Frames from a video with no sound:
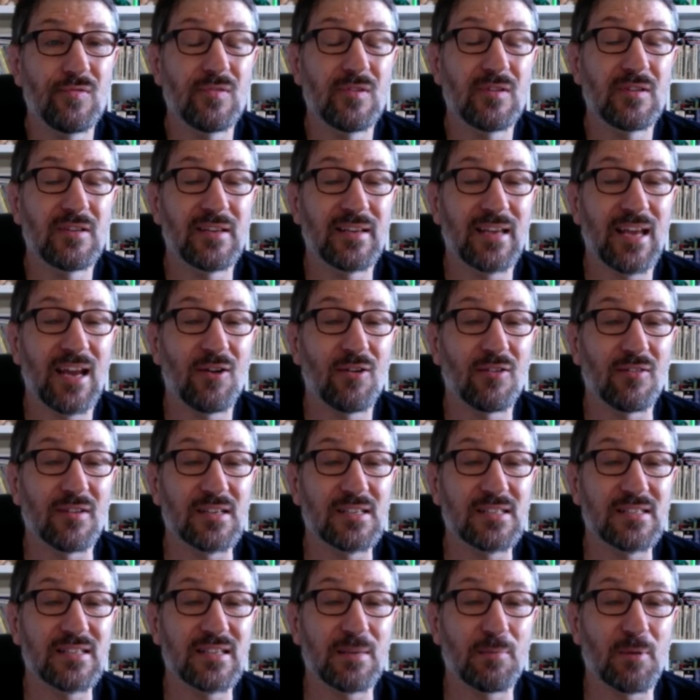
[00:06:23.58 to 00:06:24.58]
You can't really
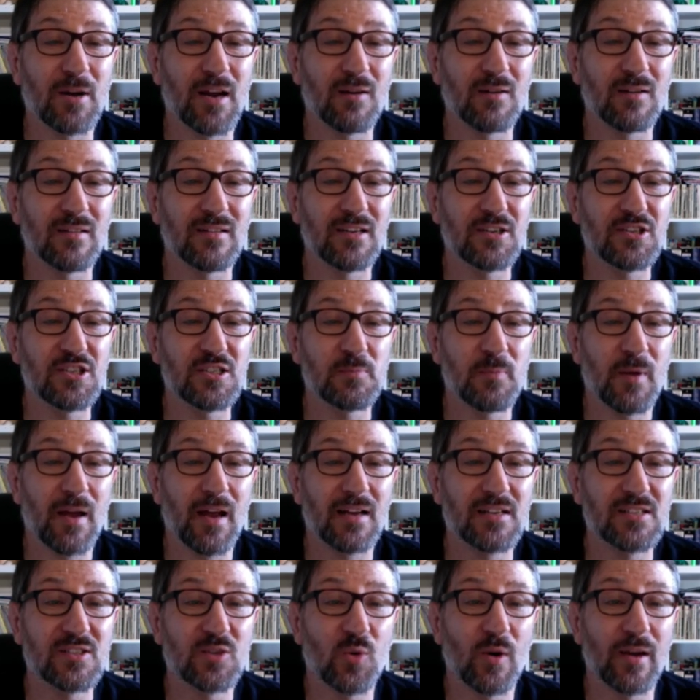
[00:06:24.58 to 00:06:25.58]
see, but I don't think she's
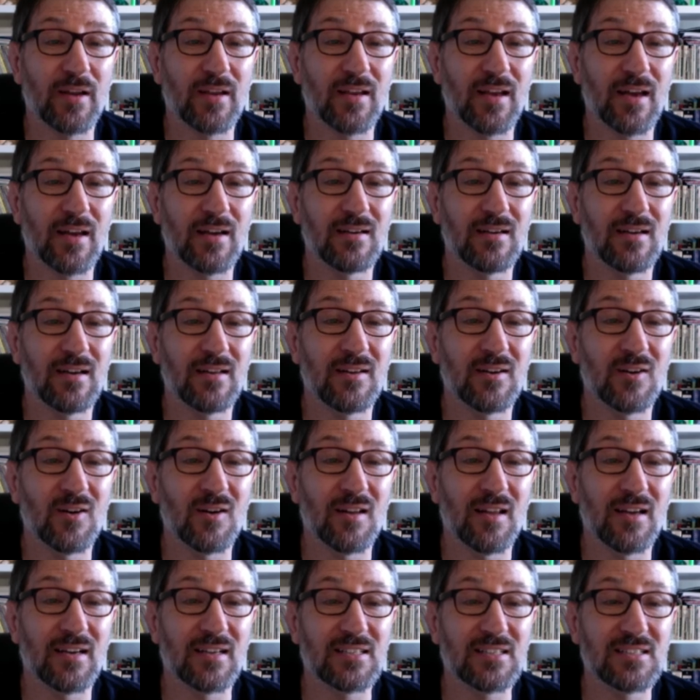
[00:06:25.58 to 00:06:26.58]
passed quite yet. I think
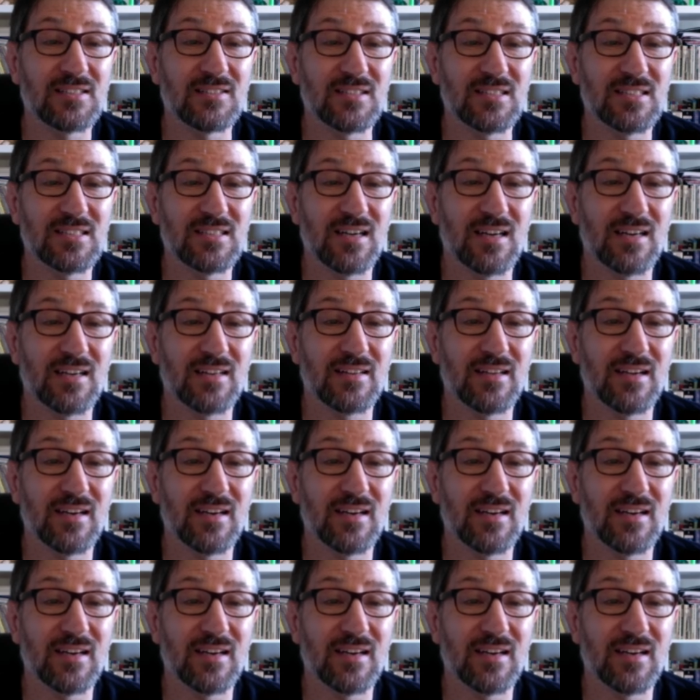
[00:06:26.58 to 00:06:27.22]
her leg is still stuck in.